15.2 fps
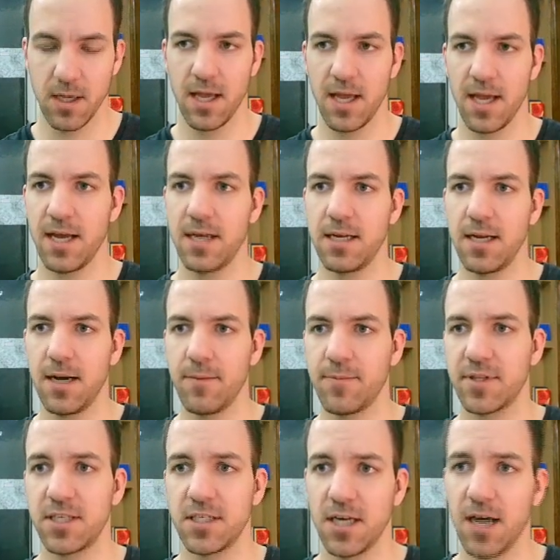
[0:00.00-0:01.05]
and up
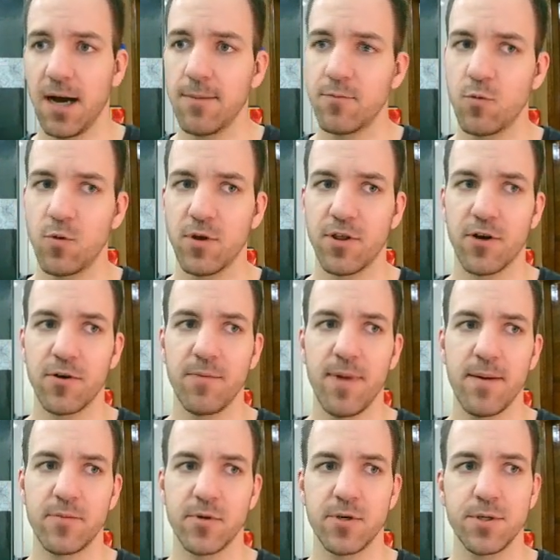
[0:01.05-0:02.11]
at the top with our
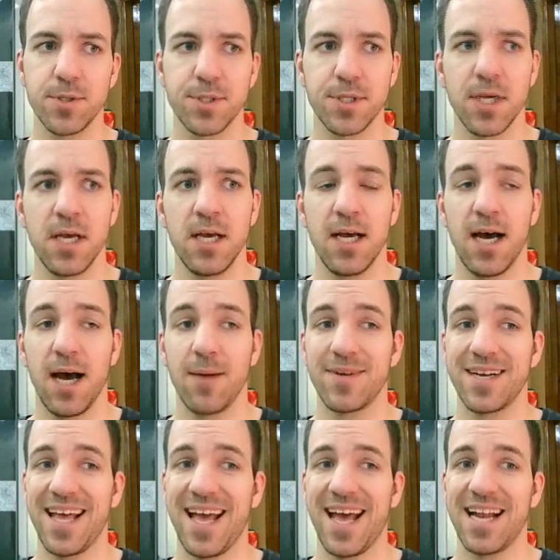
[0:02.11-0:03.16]
members, I'm
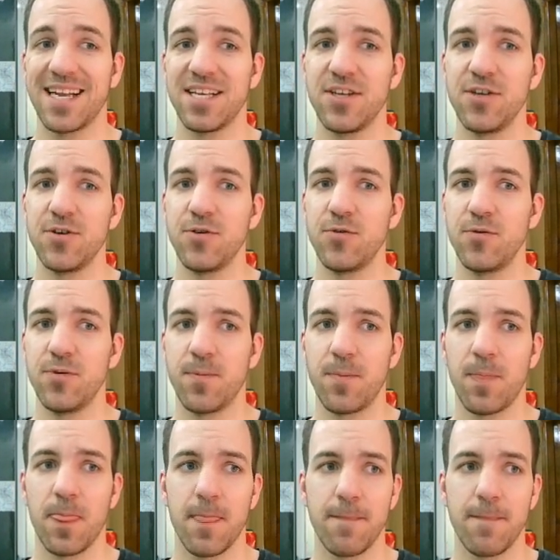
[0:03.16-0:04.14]
going to add a new